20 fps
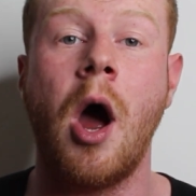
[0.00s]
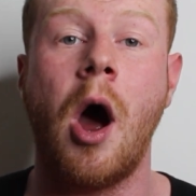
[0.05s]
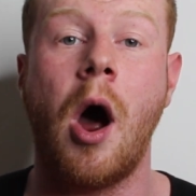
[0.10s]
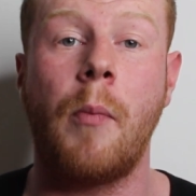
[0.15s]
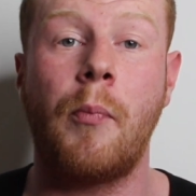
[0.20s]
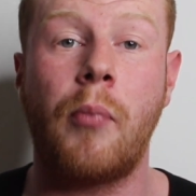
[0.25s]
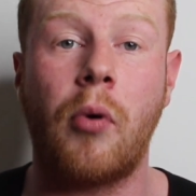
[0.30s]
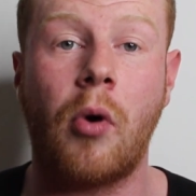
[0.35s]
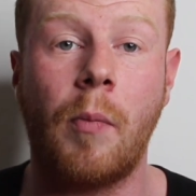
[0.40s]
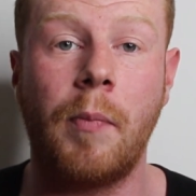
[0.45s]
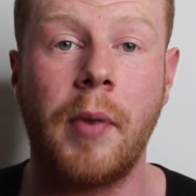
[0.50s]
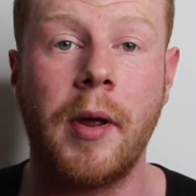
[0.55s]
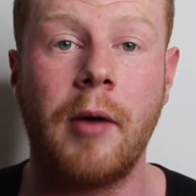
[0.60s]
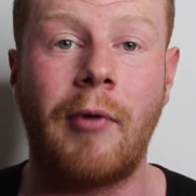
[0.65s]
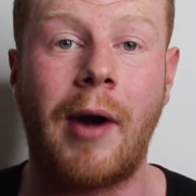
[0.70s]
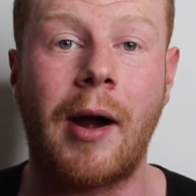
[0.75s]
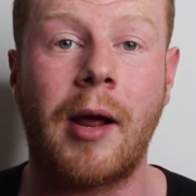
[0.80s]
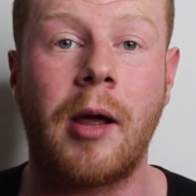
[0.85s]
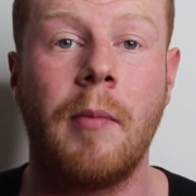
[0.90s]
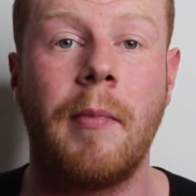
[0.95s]
I'd probably
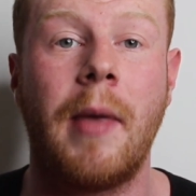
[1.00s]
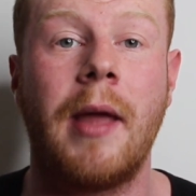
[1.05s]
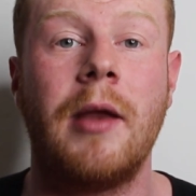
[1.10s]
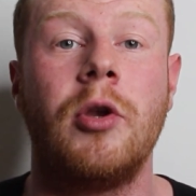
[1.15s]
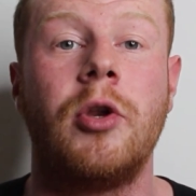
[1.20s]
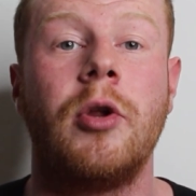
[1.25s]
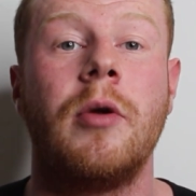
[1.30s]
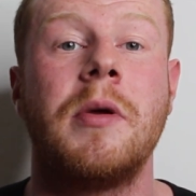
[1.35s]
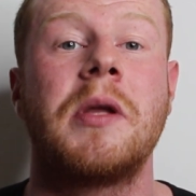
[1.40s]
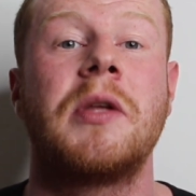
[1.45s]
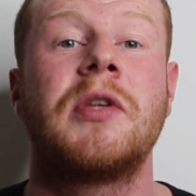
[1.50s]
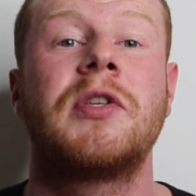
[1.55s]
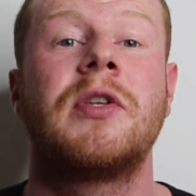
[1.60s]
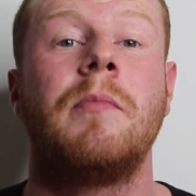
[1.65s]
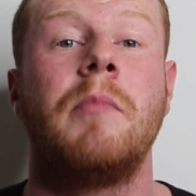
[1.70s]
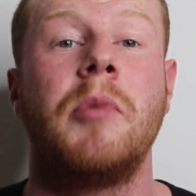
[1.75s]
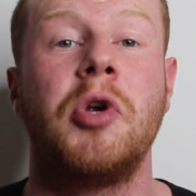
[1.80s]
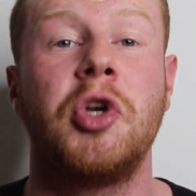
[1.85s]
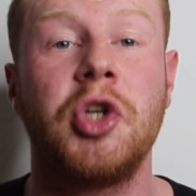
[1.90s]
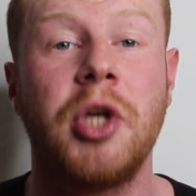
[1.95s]
recommend doing
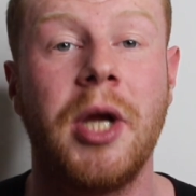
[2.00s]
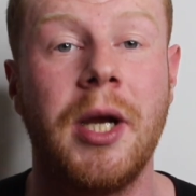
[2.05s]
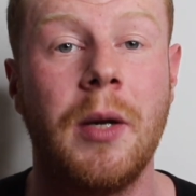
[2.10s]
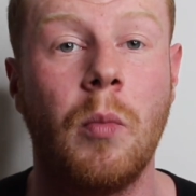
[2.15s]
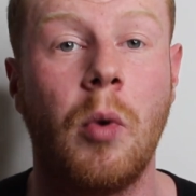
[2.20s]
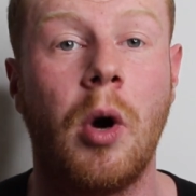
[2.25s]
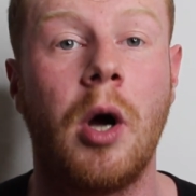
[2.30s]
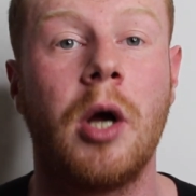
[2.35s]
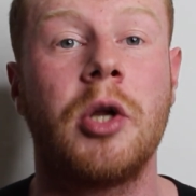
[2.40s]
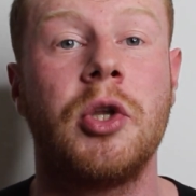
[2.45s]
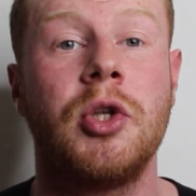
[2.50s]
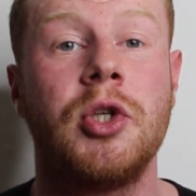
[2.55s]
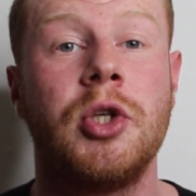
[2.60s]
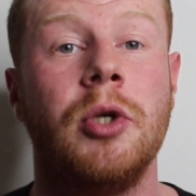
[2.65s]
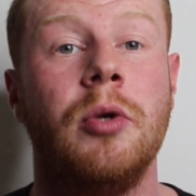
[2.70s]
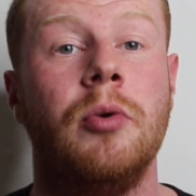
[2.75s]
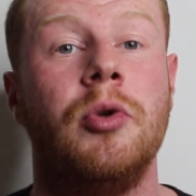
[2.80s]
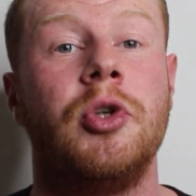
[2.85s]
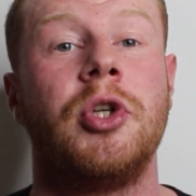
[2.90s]
some machine work too,